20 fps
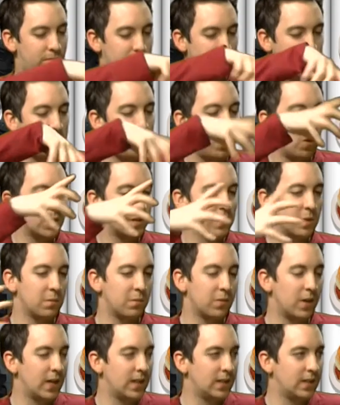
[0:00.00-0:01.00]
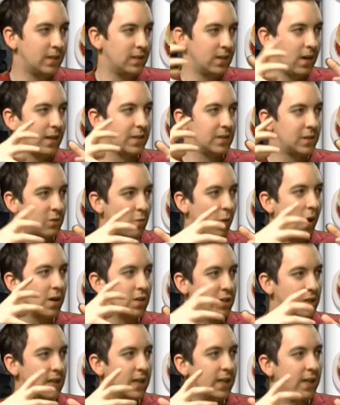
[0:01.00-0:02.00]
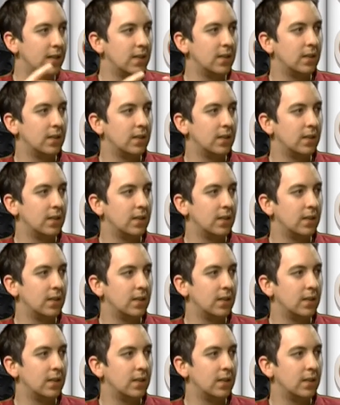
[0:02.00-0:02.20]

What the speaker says: put some bread, squash it in.